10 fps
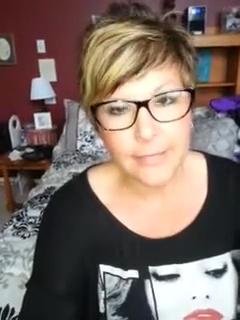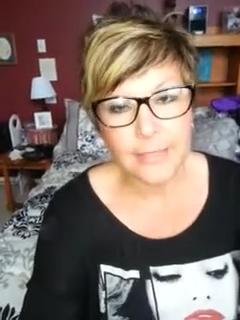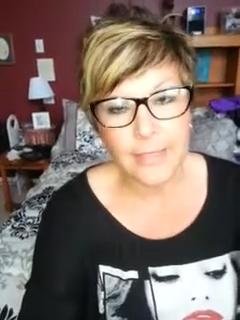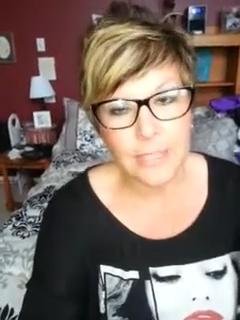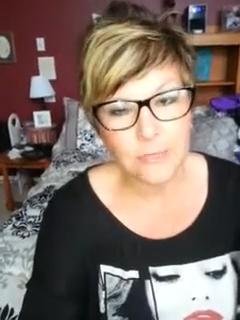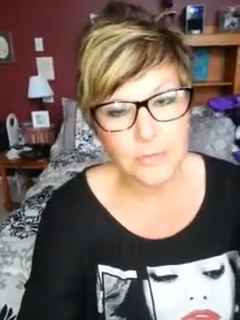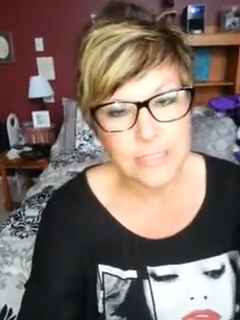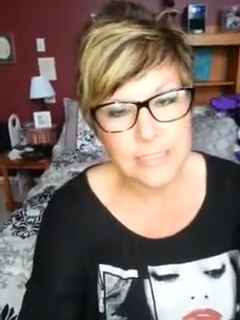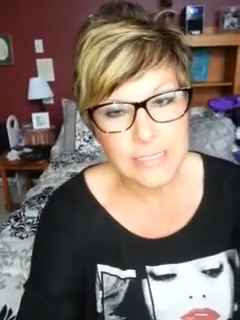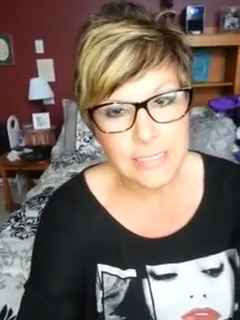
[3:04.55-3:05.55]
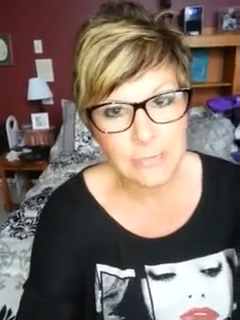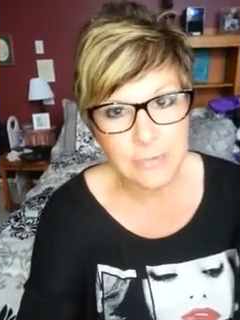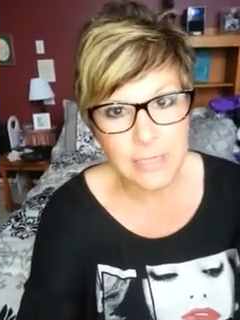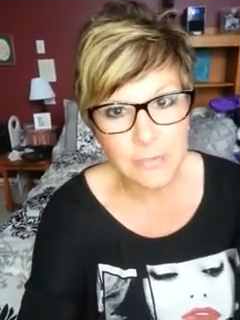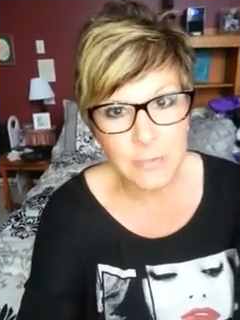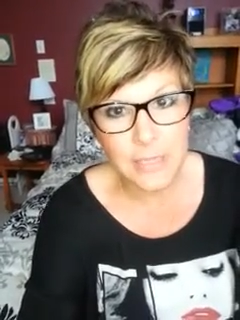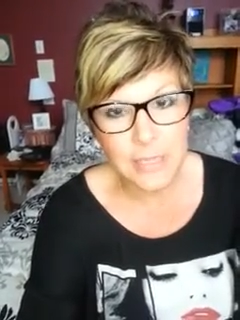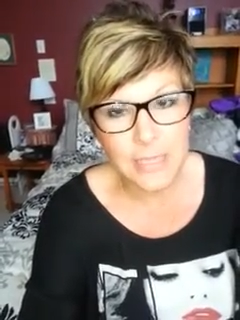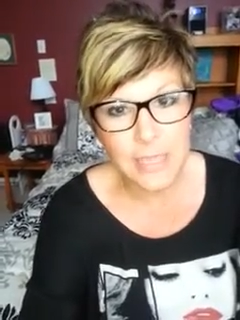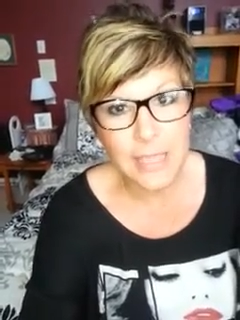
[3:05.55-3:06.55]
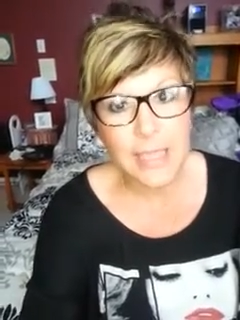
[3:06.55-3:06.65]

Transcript: thank you for sticking with me